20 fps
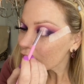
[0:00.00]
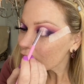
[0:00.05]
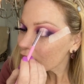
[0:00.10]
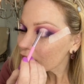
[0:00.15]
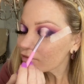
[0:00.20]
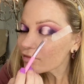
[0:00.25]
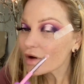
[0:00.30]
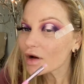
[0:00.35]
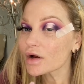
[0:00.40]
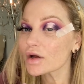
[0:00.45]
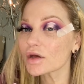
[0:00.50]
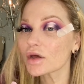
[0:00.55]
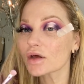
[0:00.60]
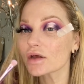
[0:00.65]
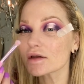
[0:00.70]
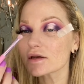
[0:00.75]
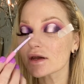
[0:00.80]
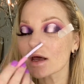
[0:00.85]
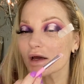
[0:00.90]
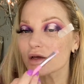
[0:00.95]
Very
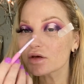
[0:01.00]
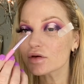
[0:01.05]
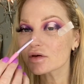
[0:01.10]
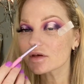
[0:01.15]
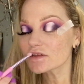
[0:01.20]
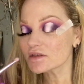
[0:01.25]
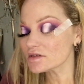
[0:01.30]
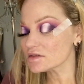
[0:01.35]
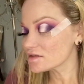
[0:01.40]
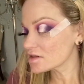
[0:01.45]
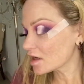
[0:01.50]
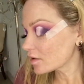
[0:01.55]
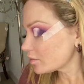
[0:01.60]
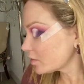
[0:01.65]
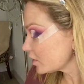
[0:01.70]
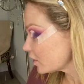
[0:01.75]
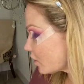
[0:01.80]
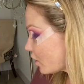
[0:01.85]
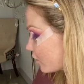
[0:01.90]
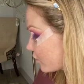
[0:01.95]
good. Now you can stamp
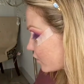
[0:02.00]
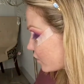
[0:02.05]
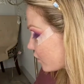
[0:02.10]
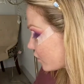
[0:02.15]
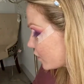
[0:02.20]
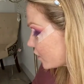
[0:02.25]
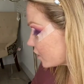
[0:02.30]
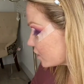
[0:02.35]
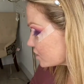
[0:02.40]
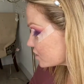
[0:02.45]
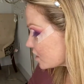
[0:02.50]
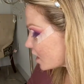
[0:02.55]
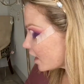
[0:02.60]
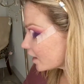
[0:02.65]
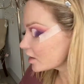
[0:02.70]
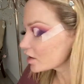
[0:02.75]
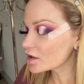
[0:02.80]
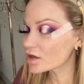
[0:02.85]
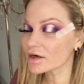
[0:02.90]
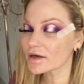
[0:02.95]
it over the
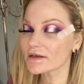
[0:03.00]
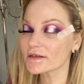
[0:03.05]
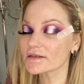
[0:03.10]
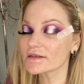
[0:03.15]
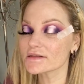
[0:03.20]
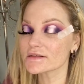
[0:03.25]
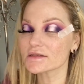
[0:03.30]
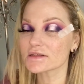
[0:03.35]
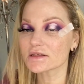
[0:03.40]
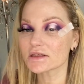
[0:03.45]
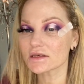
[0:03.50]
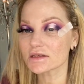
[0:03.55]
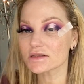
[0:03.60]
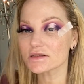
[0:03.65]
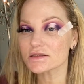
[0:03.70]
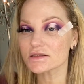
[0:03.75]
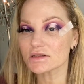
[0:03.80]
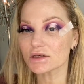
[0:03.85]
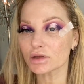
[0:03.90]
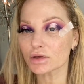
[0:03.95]
entire con
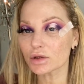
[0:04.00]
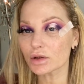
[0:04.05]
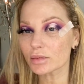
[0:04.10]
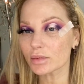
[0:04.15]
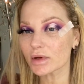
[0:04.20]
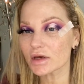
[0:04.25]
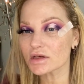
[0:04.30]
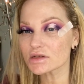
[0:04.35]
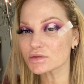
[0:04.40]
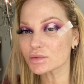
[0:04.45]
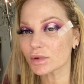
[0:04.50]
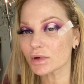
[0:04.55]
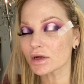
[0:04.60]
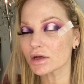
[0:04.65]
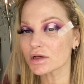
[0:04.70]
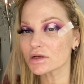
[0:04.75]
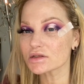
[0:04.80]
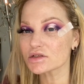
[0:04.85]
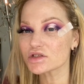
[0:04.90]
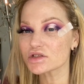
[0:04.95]
concealer because we're
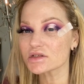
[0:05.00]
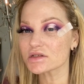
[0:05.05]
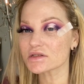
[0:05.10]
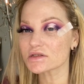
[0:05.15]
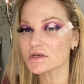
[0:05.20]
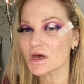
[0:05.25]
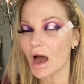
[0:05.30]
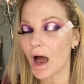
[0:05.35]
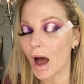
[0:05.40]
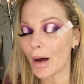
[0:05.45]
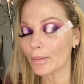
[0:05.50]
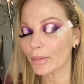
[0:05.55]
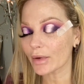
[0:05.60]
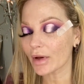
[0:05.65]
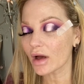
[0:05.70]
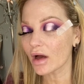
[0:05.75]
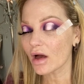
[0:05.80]
gonna just tap